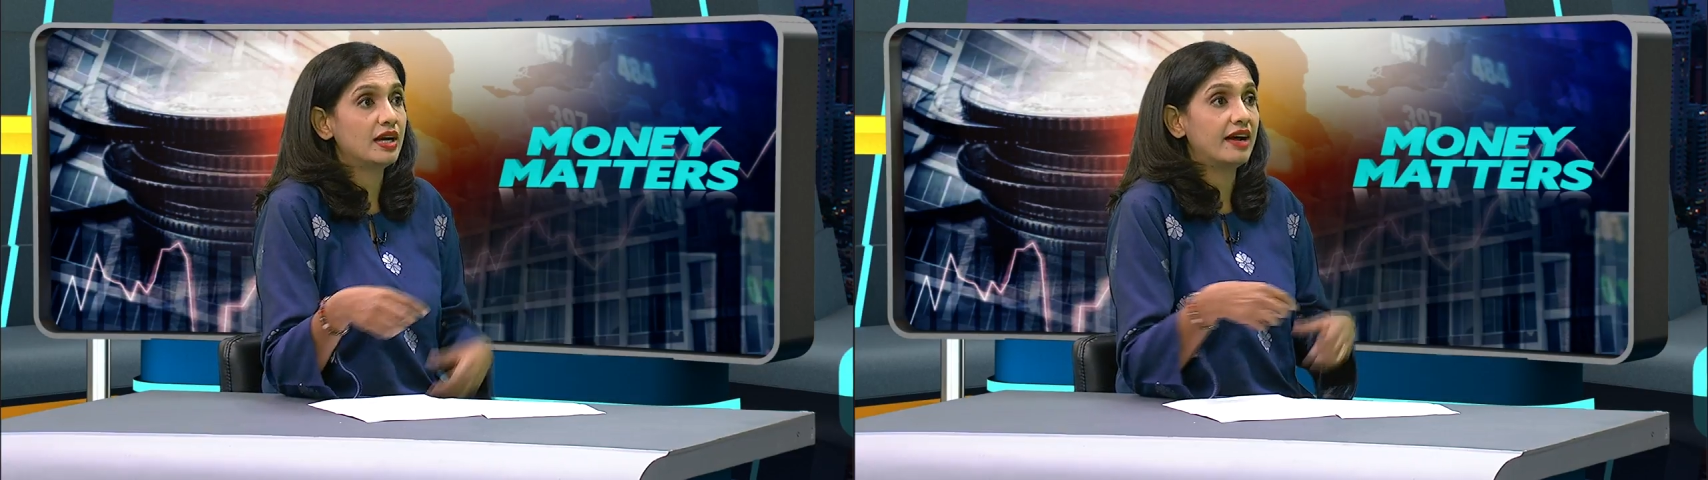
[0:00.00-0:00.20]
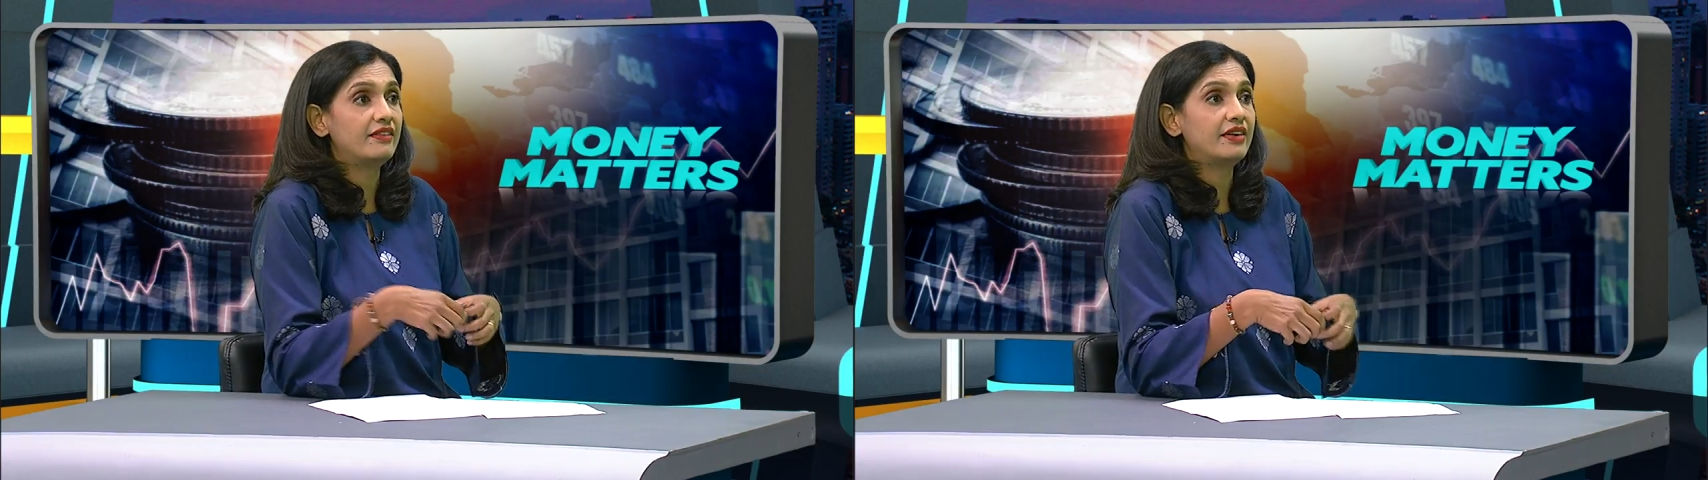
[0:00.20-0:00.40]
to
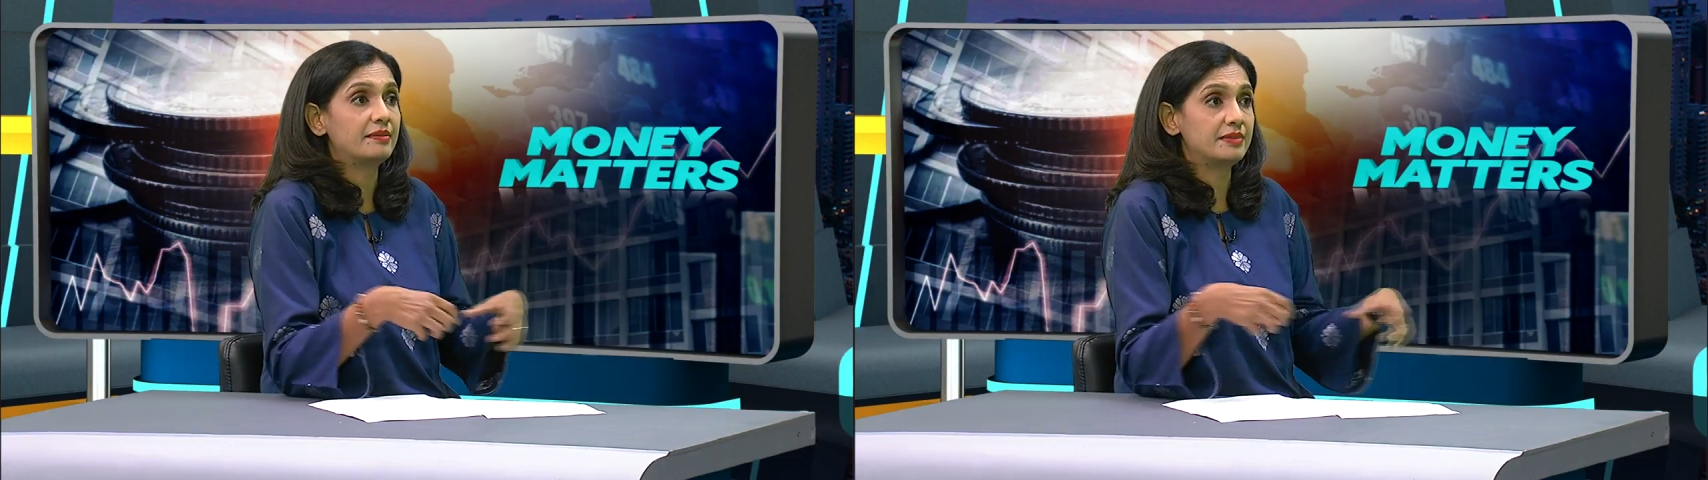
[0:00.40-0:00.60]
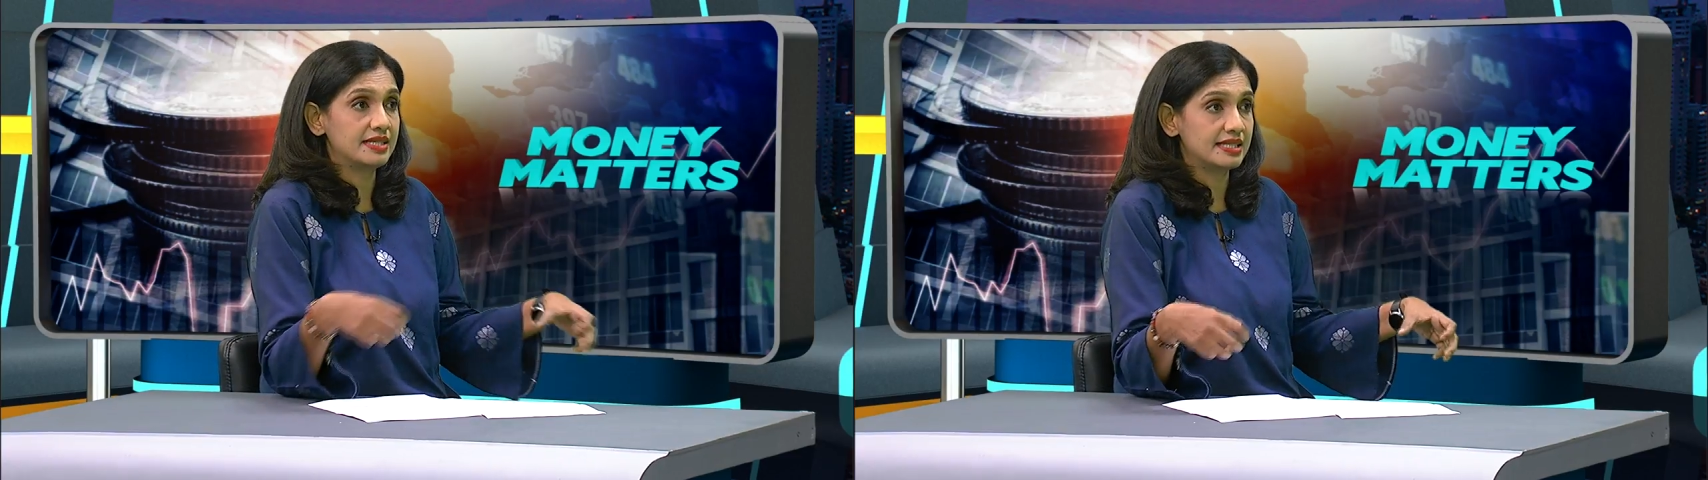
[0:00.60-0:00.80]
cover
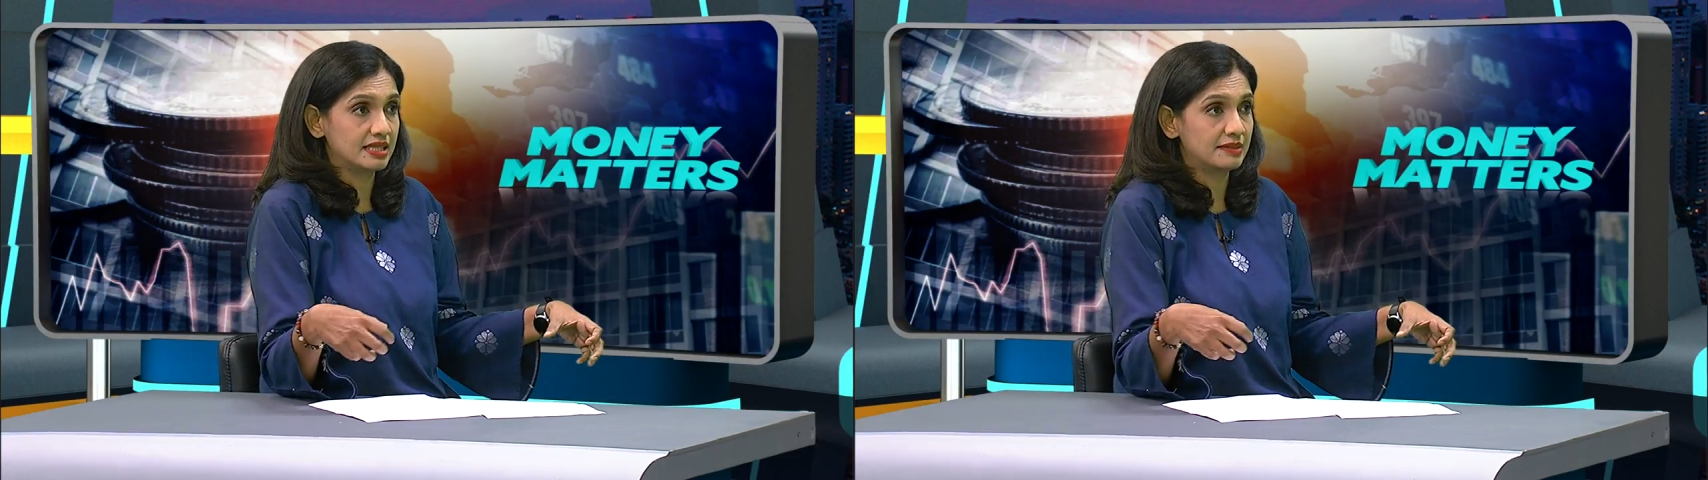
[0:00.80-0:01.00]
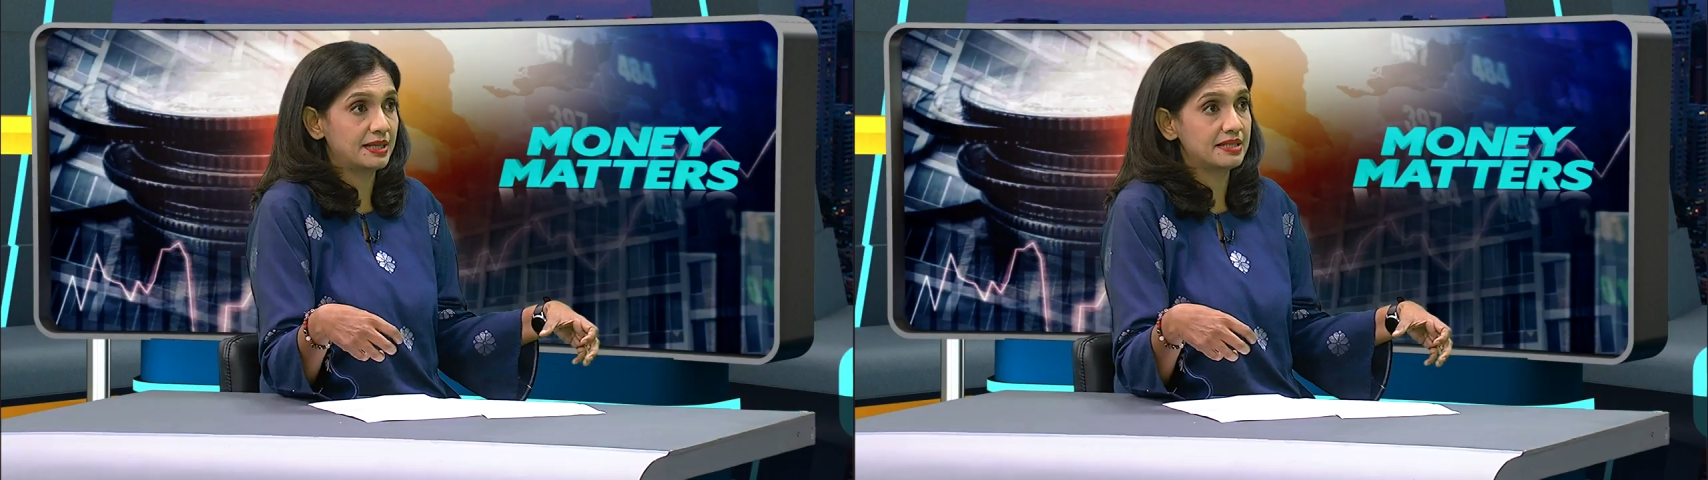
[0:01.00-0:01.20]
up the
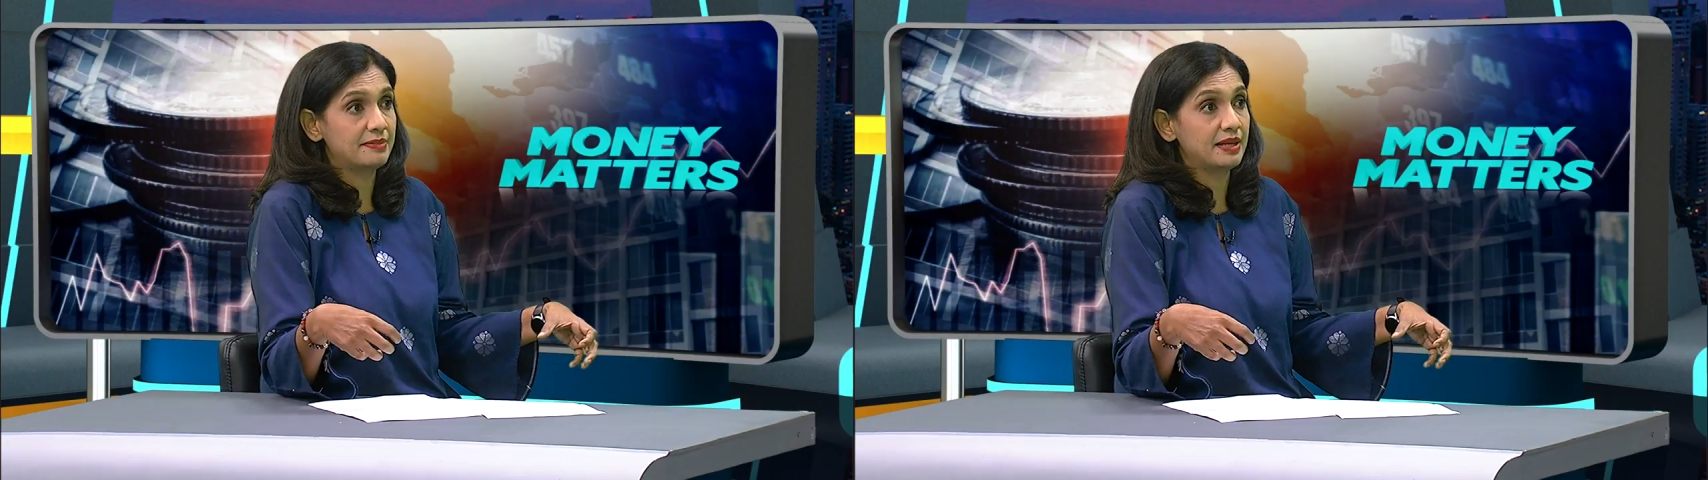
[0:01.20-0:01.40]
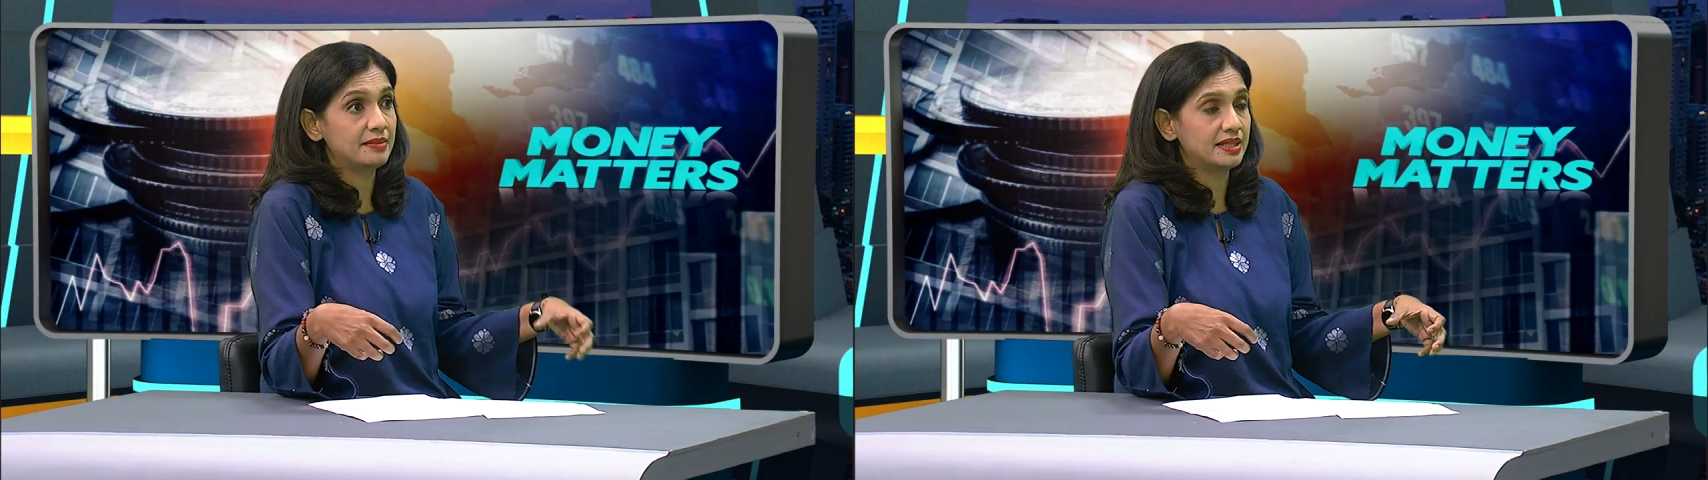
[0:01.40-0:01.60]
6 months
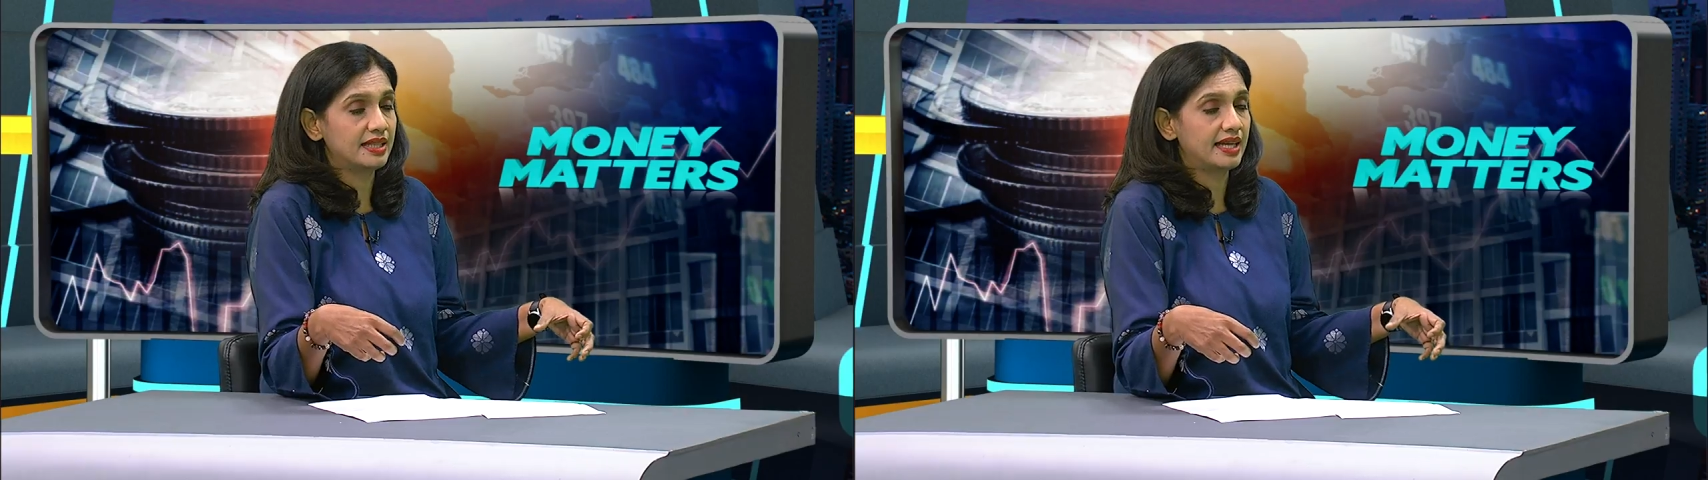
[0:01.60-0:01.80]
payment